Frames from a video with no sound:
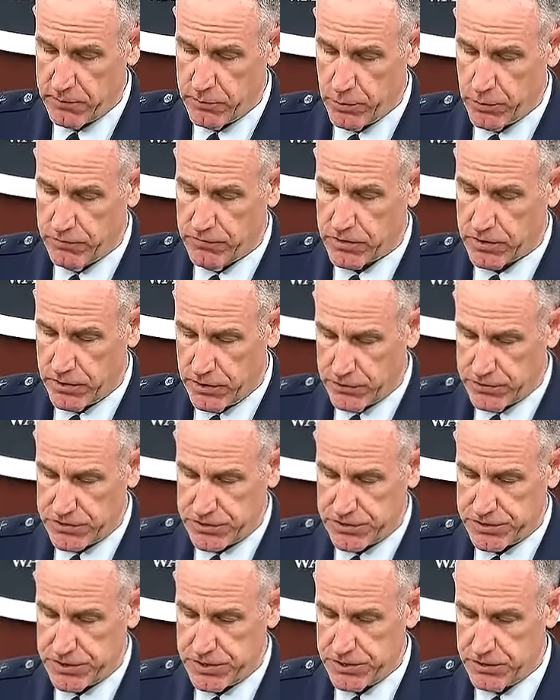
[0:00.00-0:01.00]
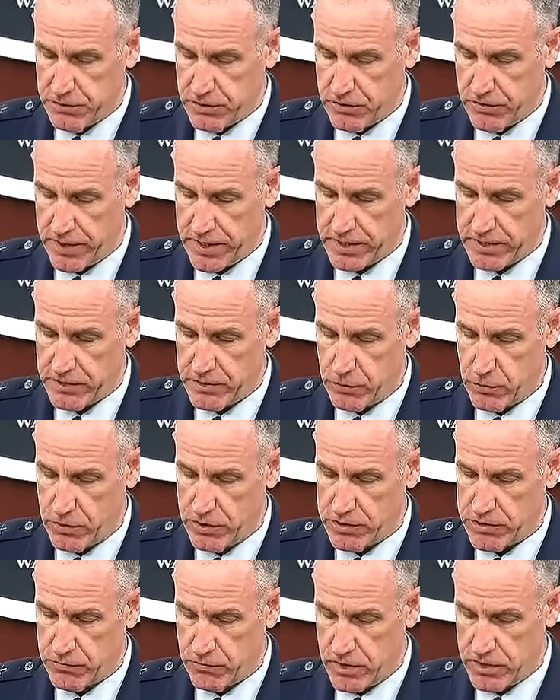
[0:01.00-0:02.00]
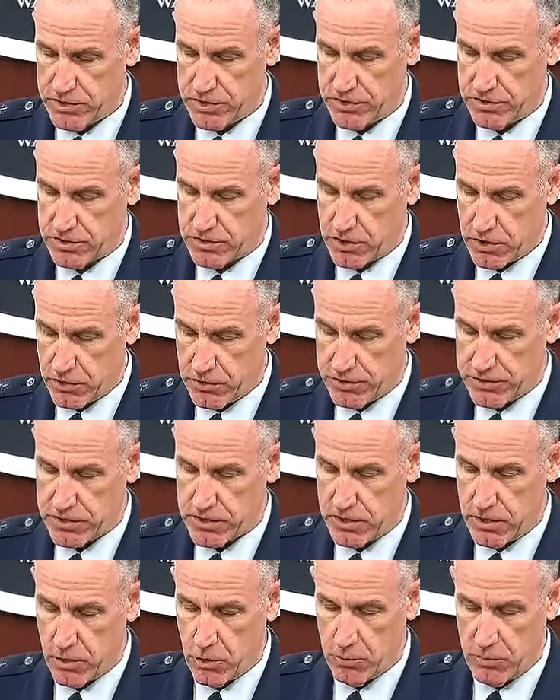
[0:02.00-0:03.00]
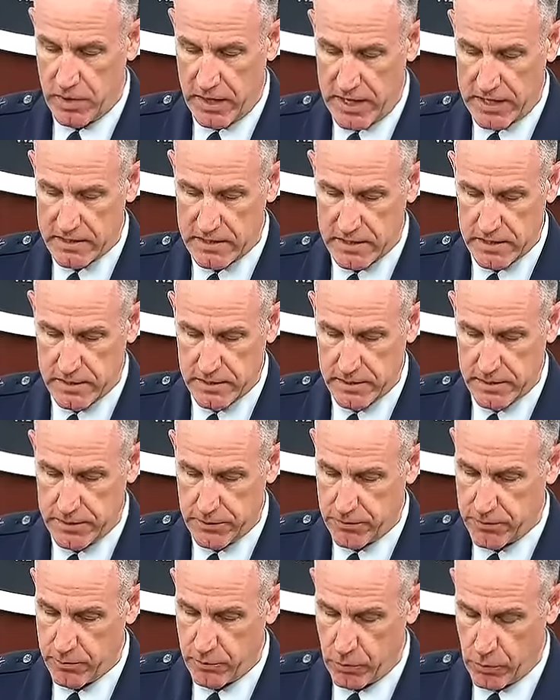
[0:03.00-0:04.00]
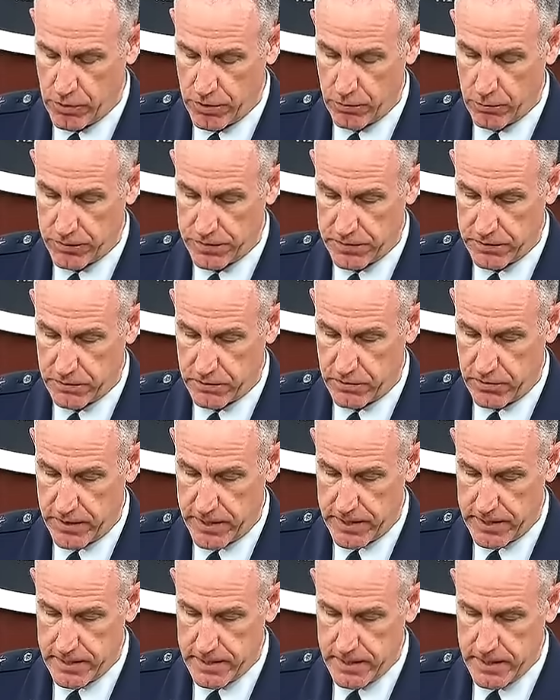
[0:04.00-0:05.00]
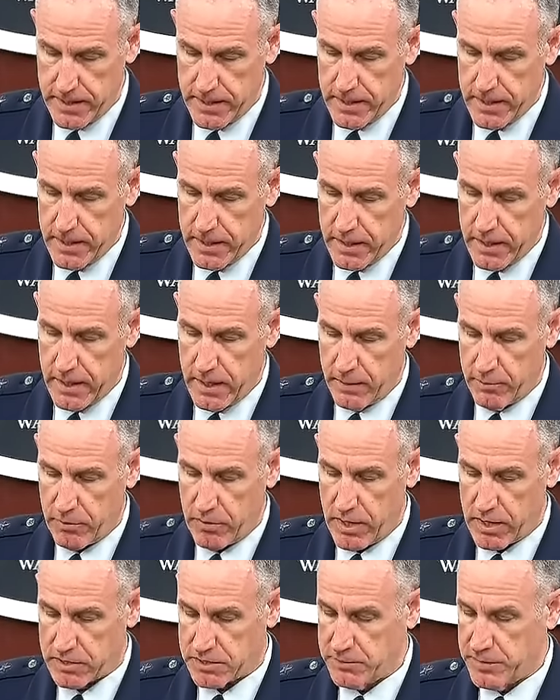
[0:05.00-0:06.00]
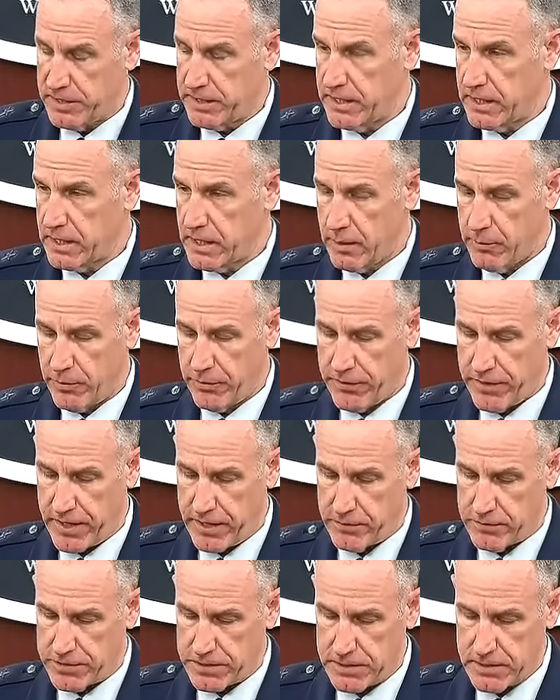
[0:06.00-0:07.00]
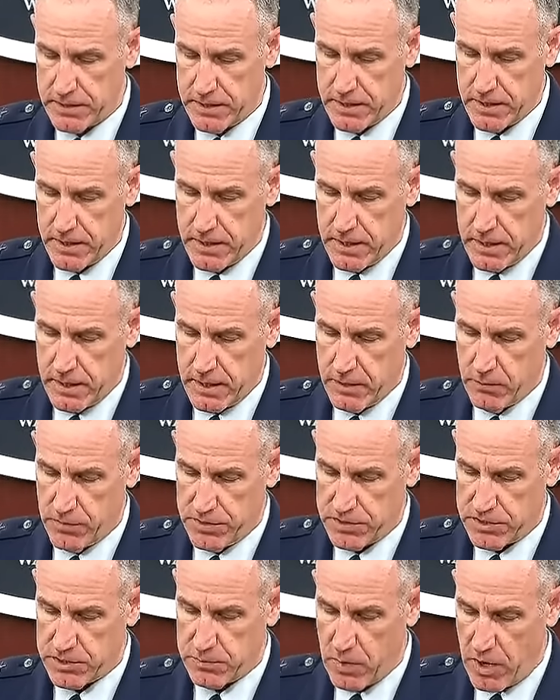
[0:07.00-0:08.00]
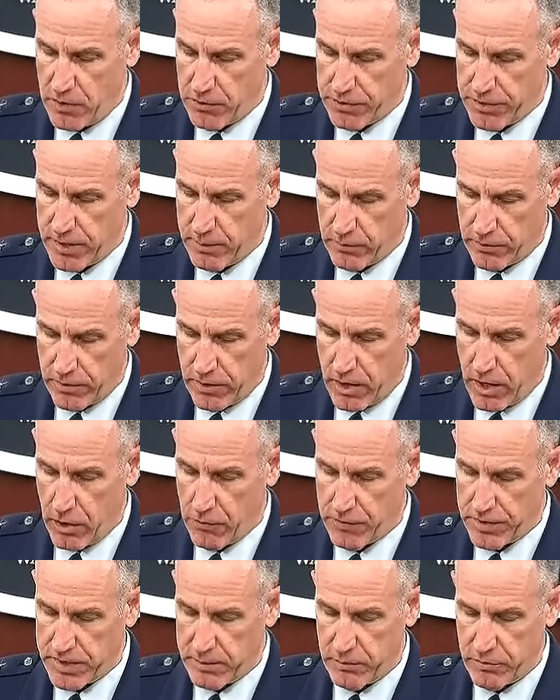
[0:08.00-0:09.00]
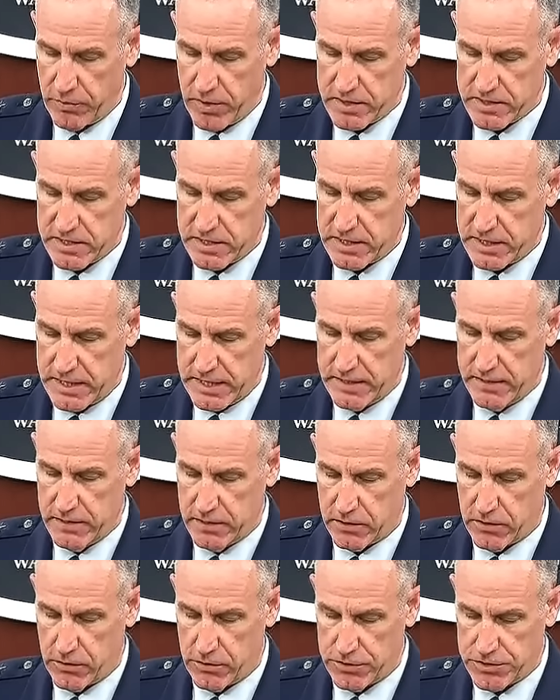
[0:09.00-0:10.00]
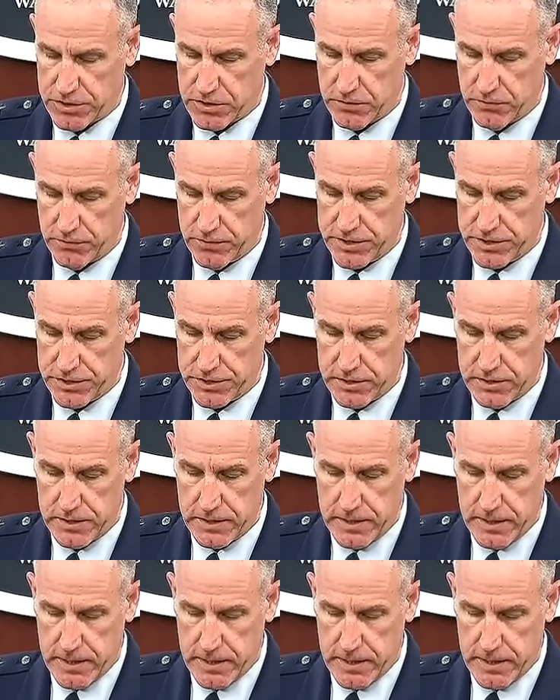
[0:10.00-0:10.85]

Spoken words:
moved closer to Ukraine towards Russia's Kursk Oblast near the border with Ukraine, approximately a couple thousand, with a smaller number already present in the Kursk region.